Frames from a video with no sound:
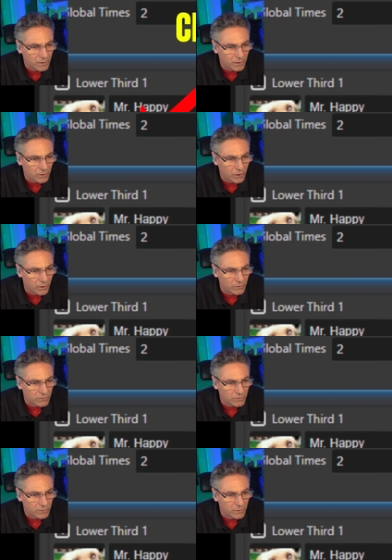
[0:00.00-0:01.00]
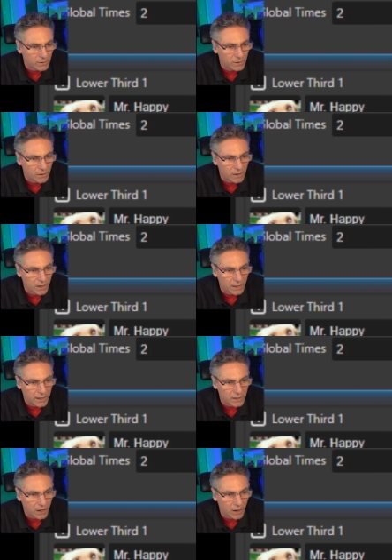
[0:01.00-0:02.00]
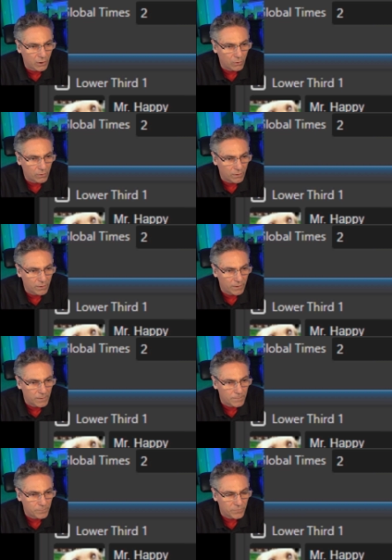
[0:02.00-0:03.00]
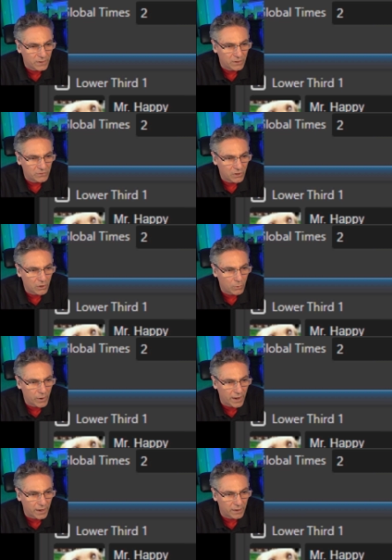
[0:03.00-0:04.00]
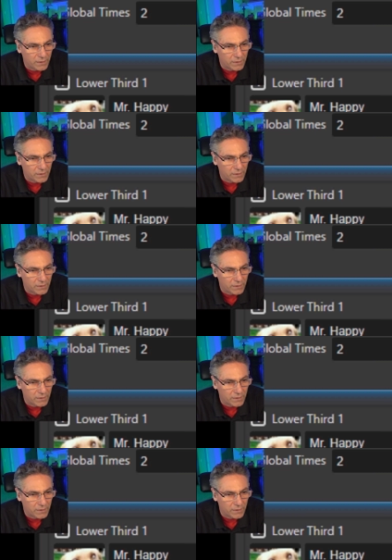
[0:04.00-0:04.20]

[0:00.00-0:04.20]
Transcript: Here it goes. And I let go. It doesn't go away.